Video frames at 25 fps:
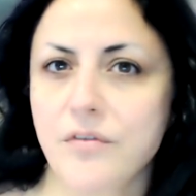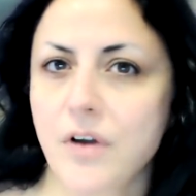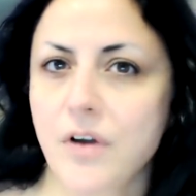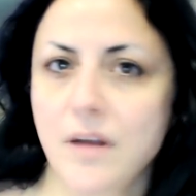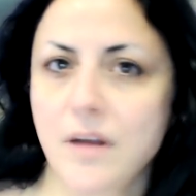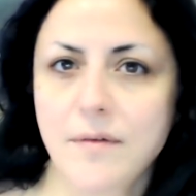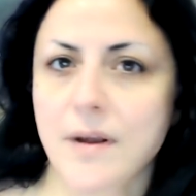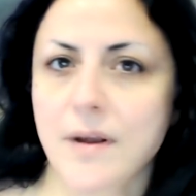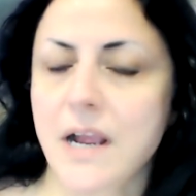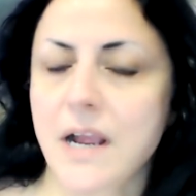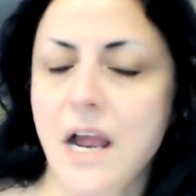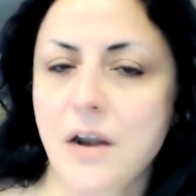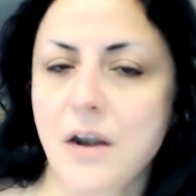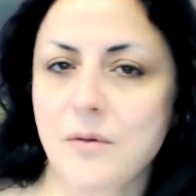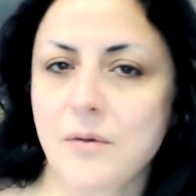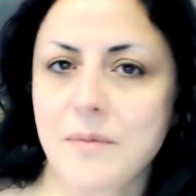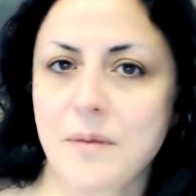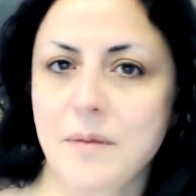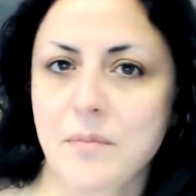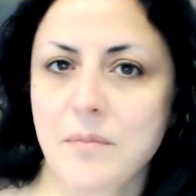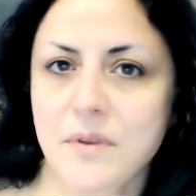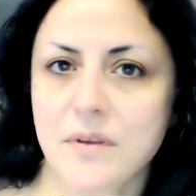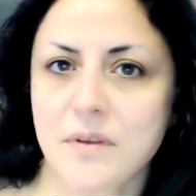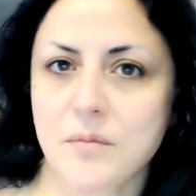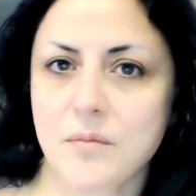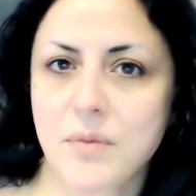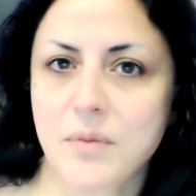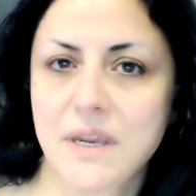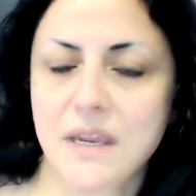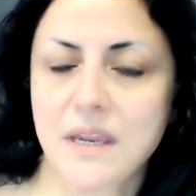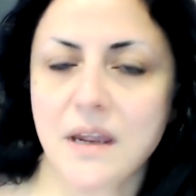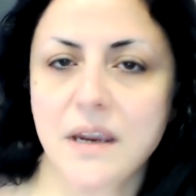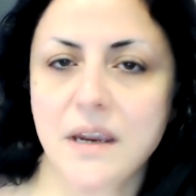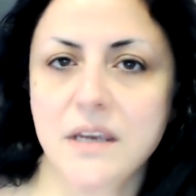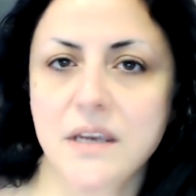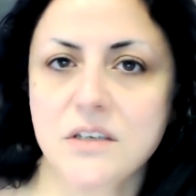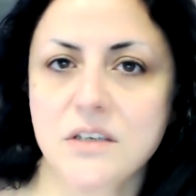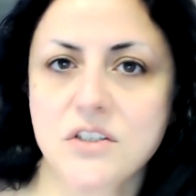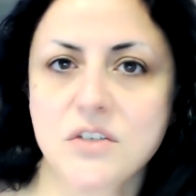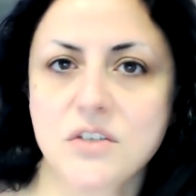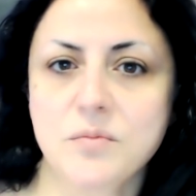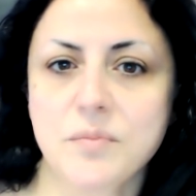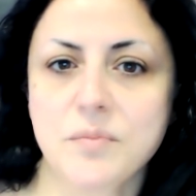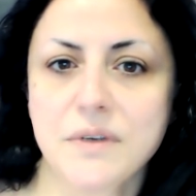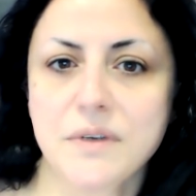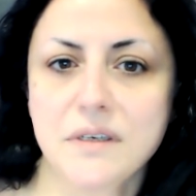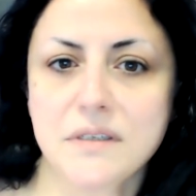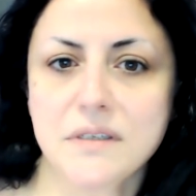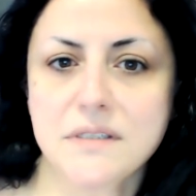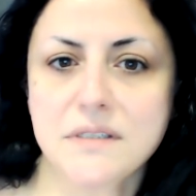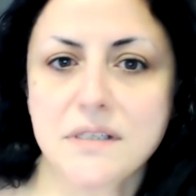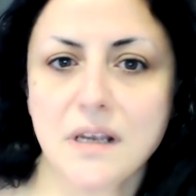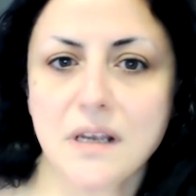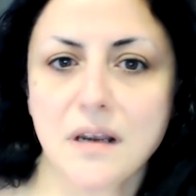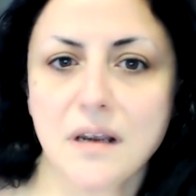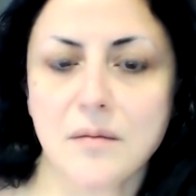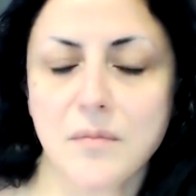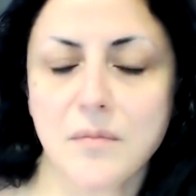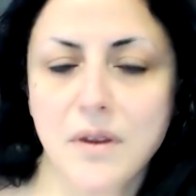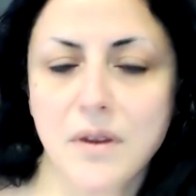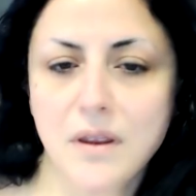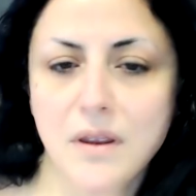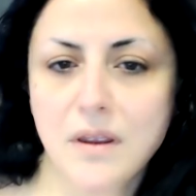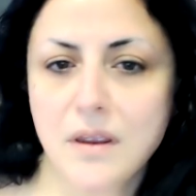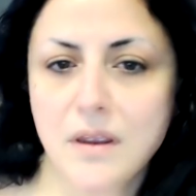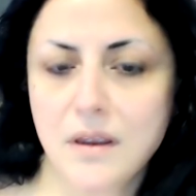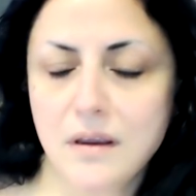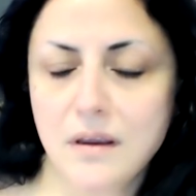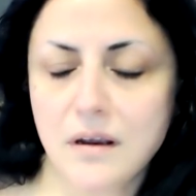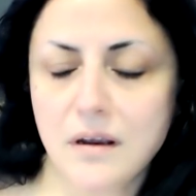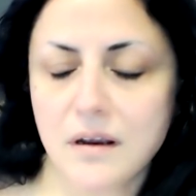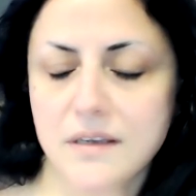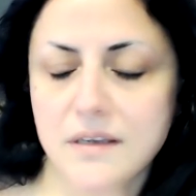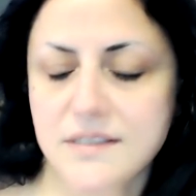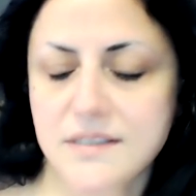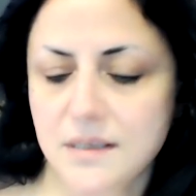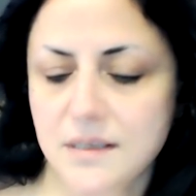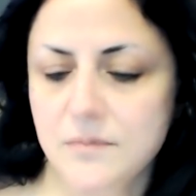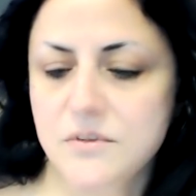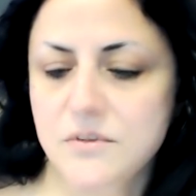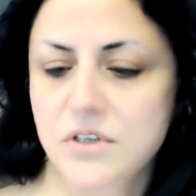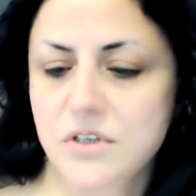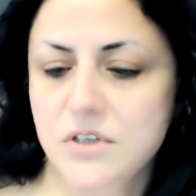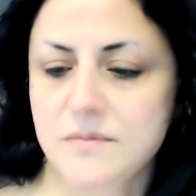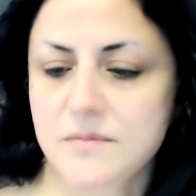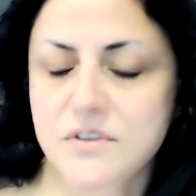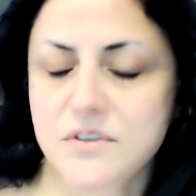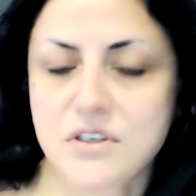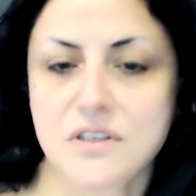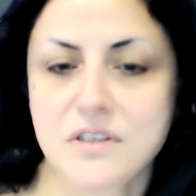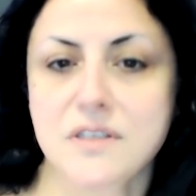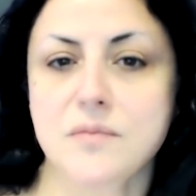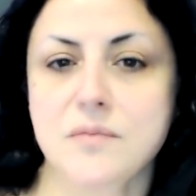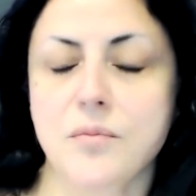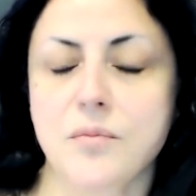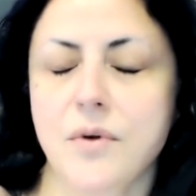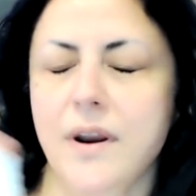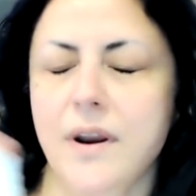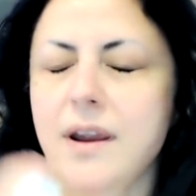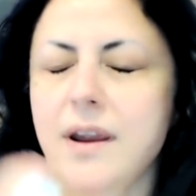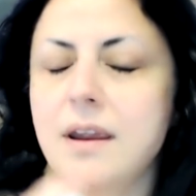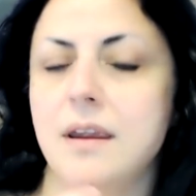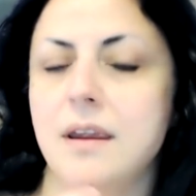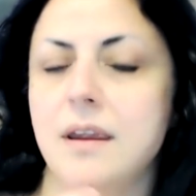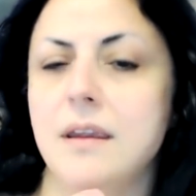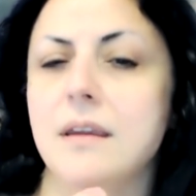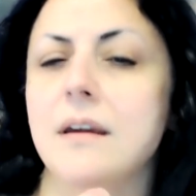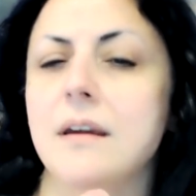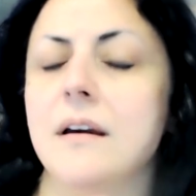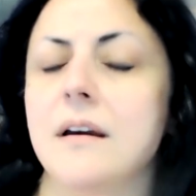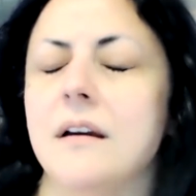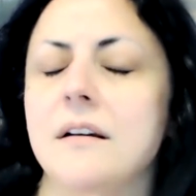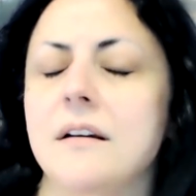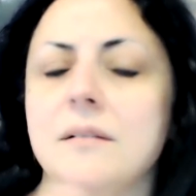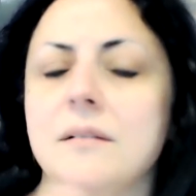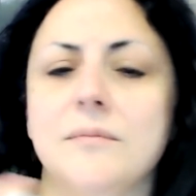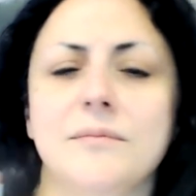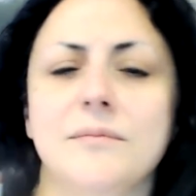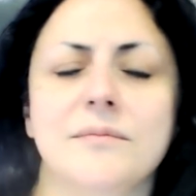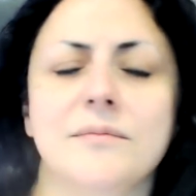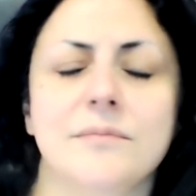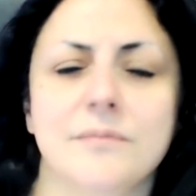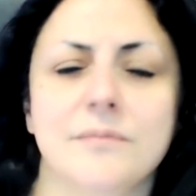I can't remember the pH, but I sometimes just spray, so